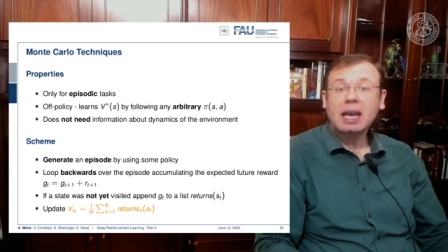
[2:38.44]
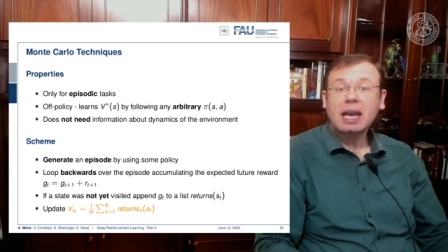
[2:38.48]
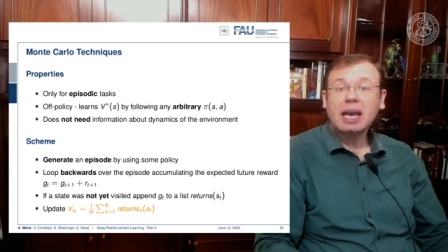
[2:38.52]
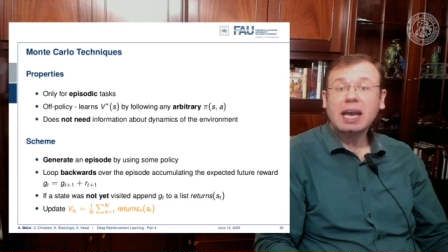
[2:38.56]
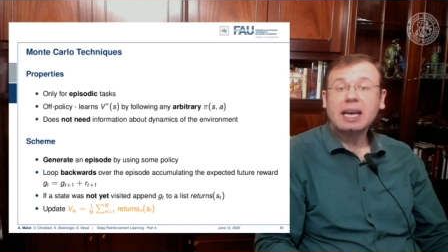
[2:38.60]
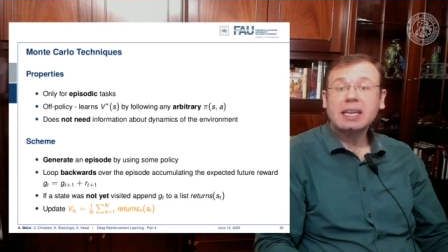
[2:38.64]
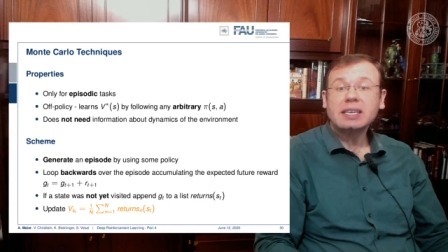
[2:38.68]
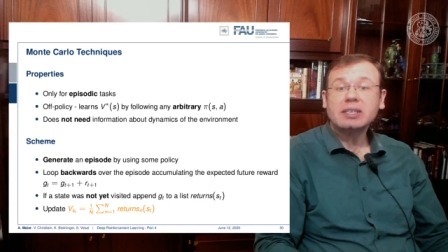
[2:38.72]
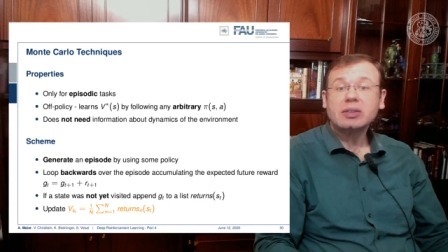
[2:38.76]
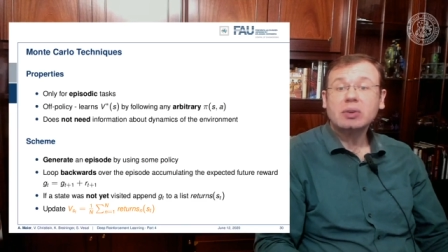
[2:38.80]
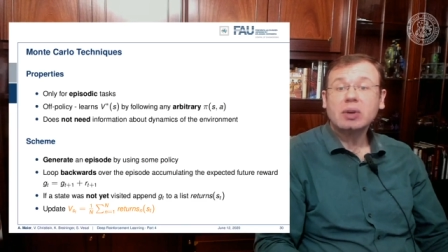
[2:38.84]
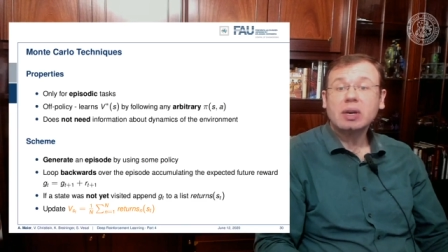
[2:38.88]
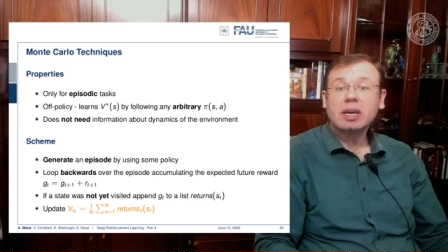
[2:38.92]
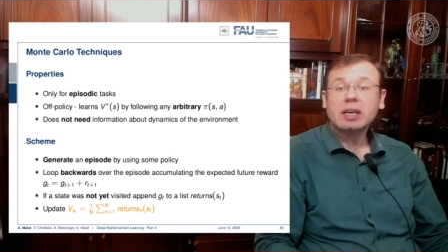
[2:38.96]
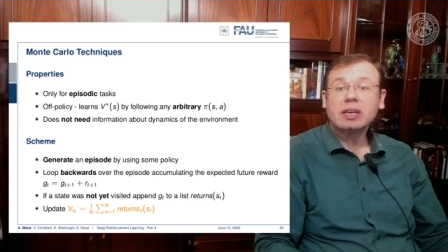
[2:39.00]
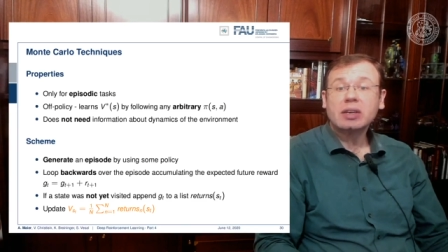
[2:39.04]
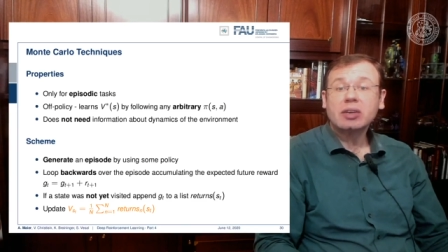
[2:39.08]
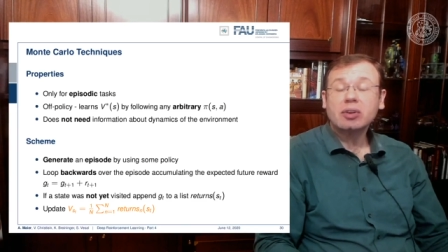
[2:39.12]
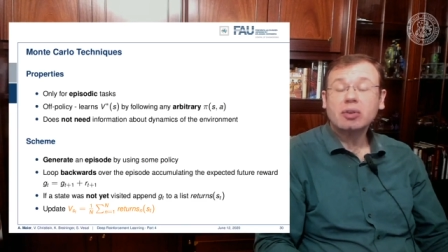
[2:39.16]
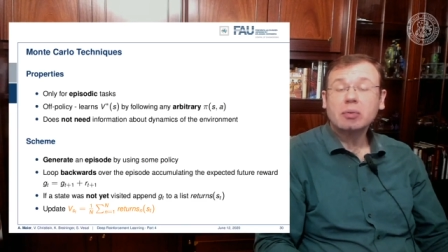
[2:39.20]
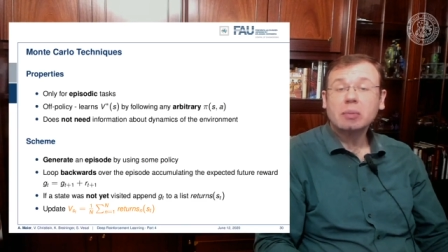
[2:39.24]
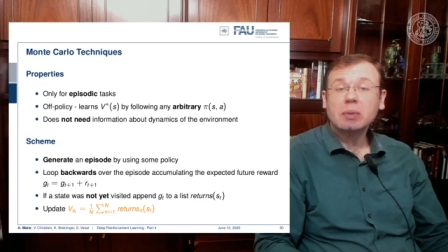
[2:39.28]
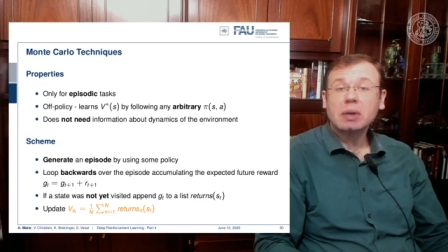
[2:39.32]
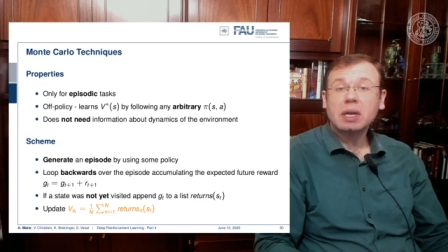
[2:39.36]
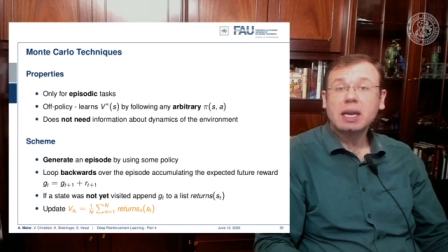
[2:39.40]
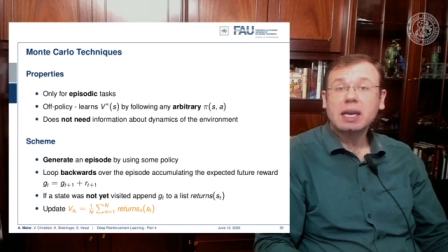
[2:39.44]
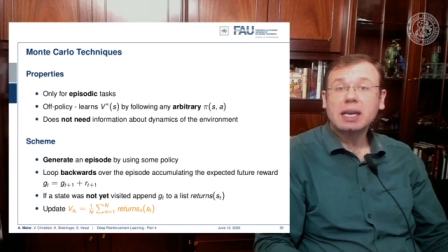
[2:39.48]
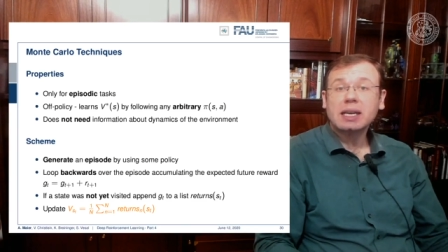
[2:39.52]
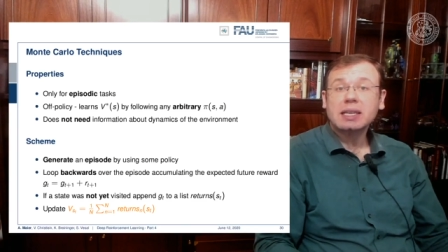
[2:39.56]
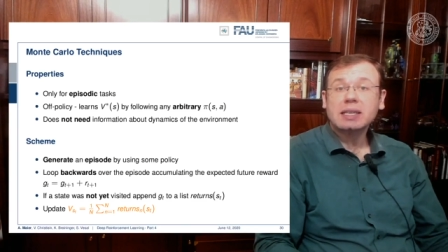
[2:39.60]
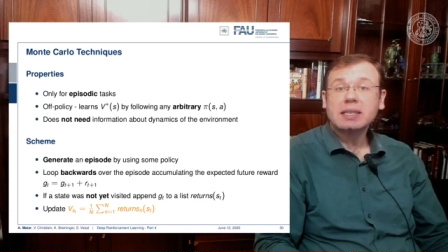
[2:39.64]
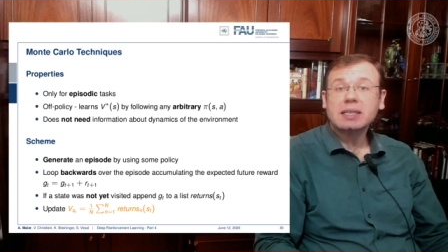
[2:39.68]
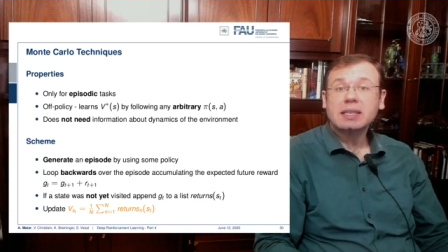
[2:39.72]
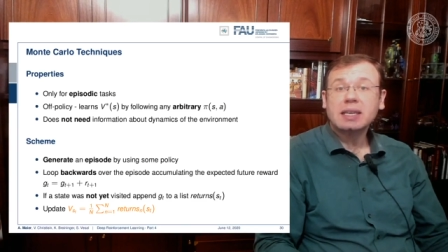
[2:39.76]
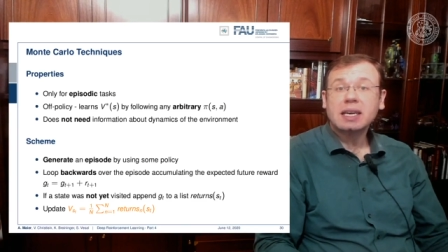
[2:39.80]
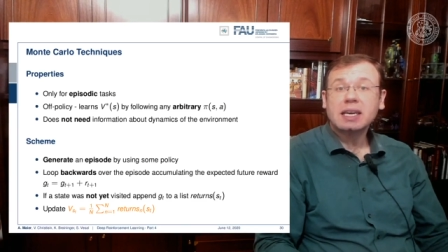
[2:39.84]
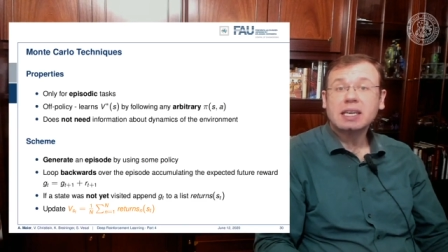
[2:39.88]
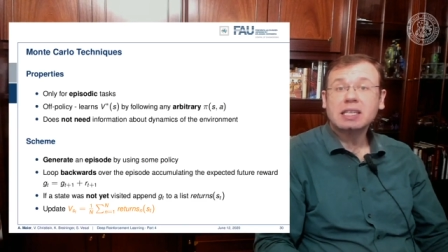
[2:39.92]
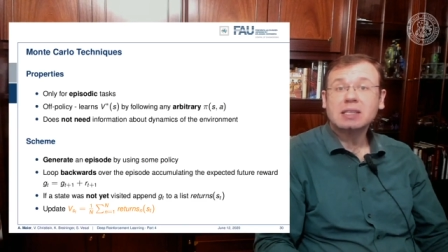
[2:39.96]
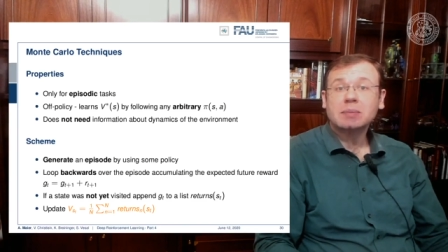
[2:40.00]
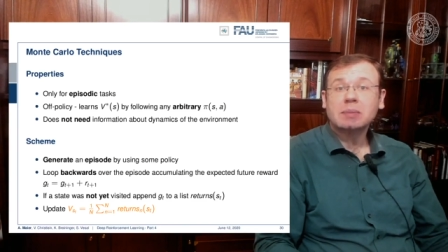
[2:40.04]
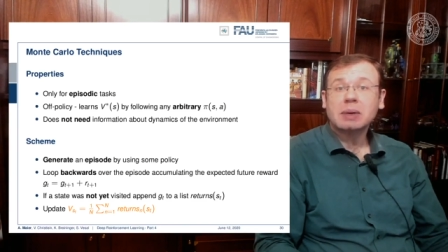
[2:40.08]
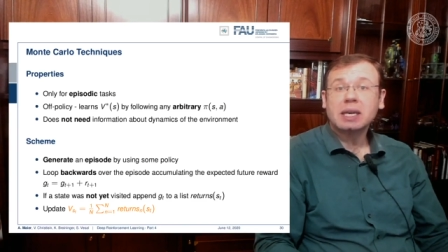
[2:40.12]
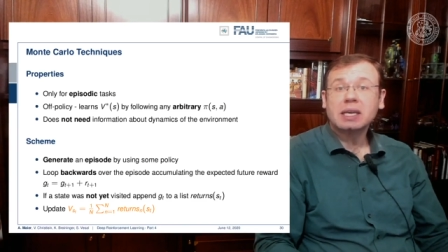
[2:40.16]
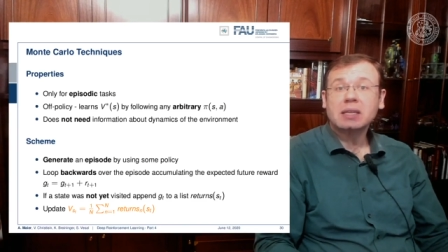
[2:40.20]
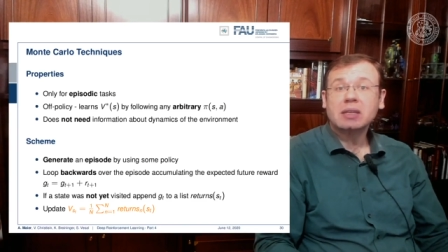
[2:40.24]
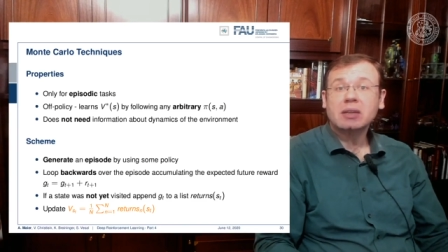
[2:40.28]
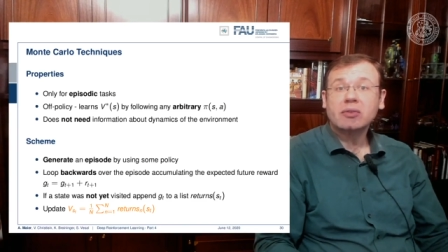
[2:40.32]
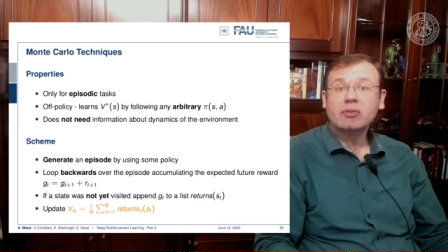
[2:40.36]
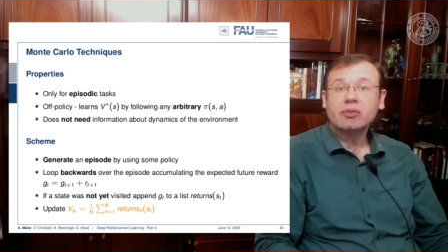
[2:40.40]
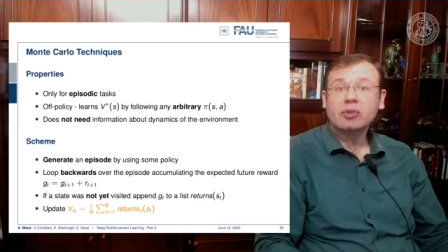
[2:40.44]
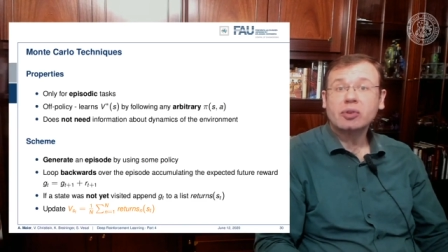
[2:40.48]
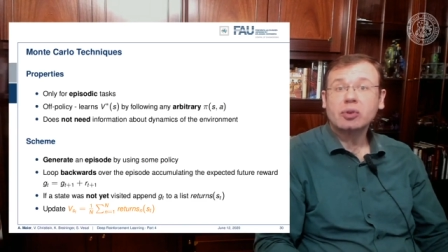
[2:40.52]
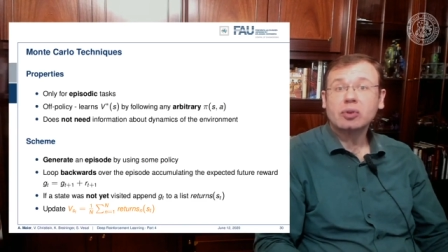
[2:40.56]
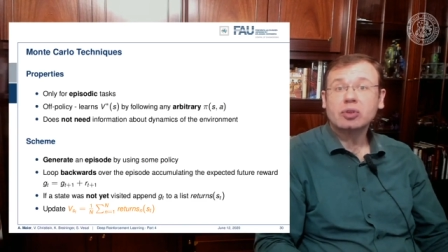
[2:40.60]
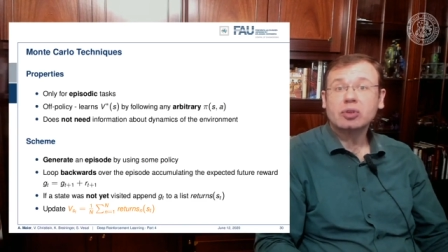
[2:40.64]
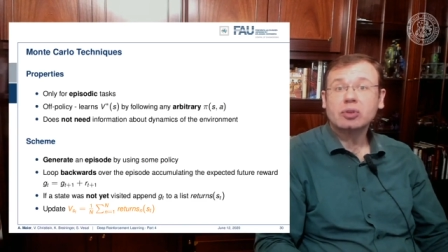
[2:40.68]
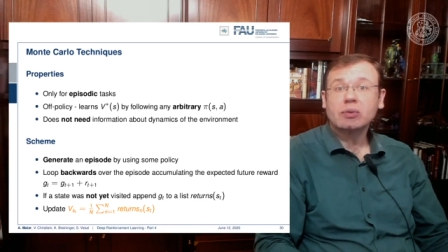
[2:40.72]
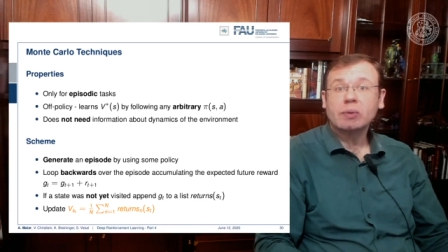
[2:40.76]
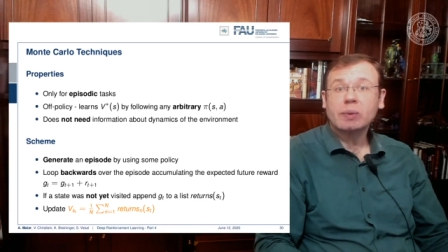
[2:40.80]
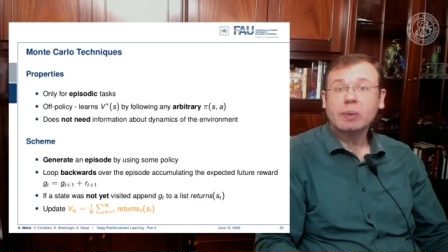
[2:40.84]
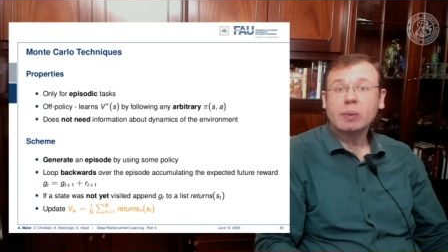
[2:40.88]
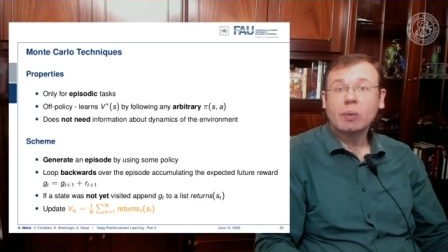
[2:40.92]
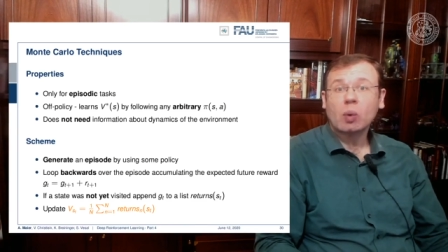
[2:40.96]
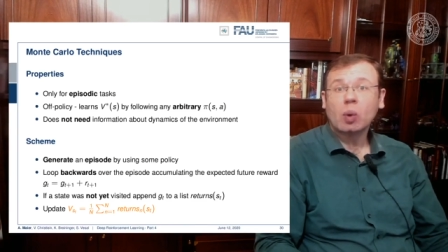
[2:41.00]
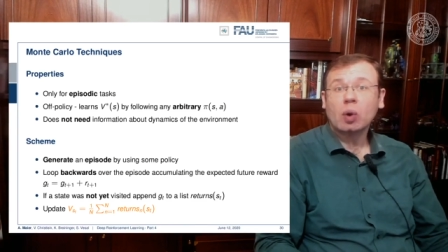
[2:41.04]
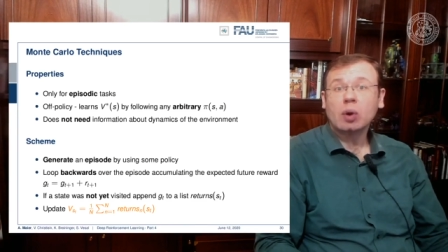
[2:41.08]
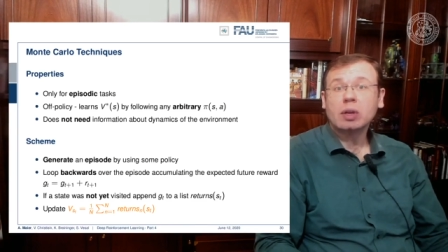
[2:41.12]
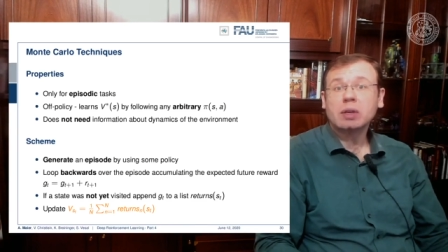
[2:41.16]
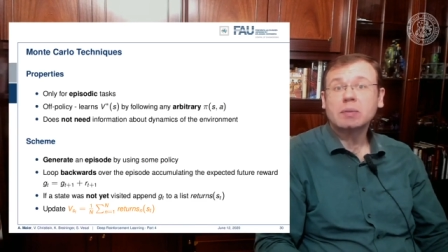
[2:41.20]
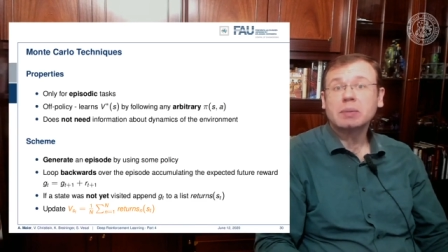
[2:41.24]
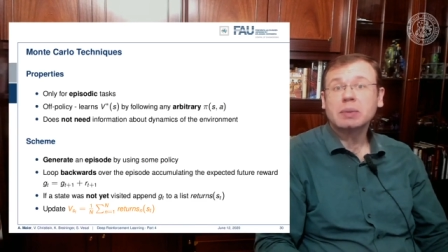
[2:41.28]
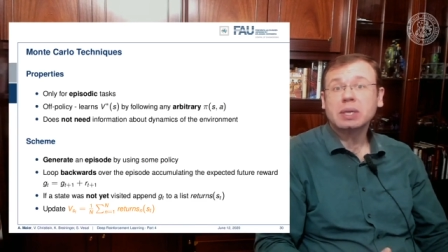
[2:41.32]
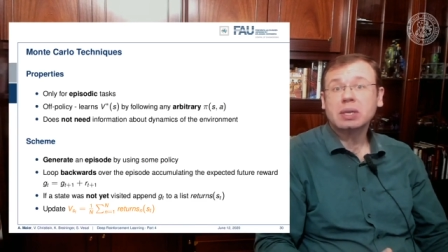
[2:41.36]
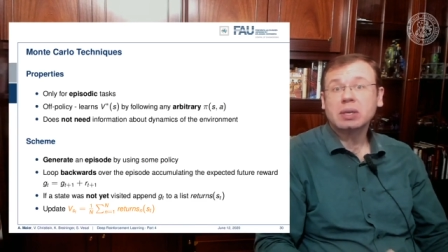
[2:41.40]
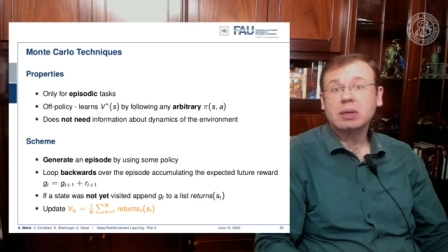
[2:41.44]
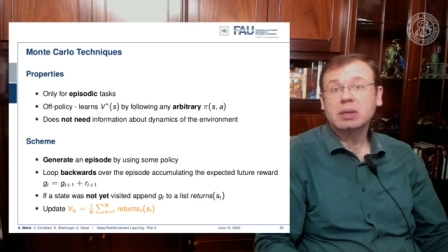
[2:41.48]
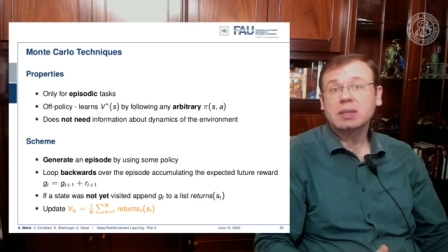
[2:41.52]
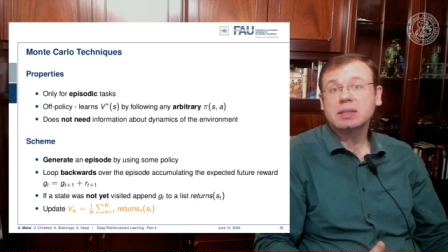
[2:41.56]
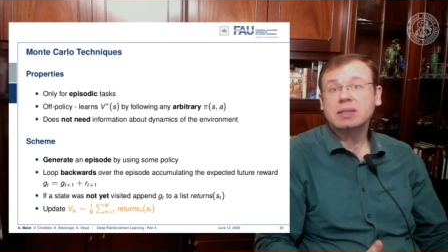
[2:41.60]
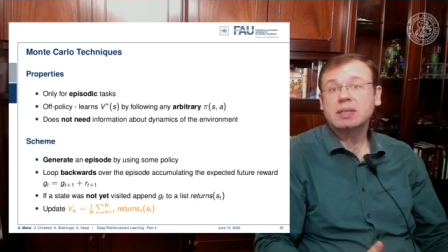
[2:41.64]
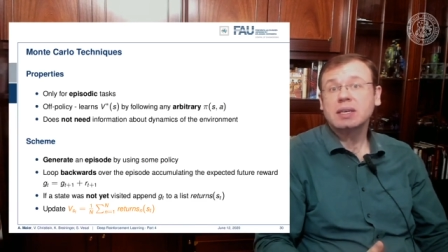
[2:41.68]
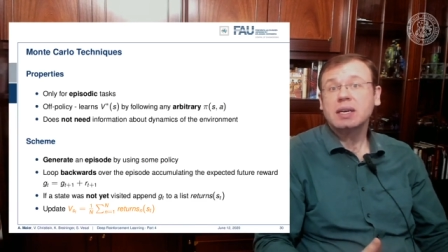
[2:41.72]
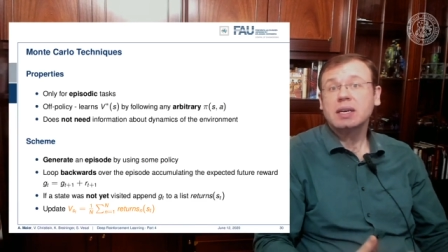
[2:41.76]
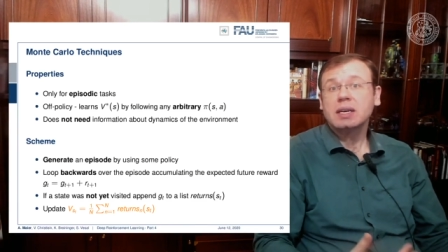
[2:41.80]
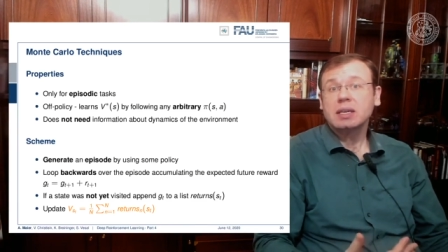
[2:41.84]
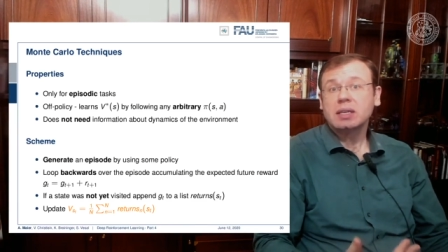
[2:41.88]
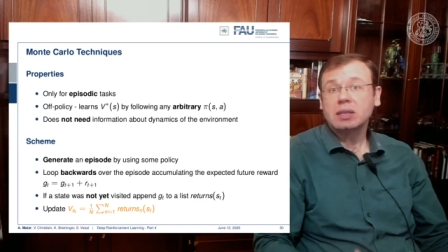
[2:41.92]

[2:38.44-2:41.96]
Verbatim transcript: and you accumulate the expected future reward because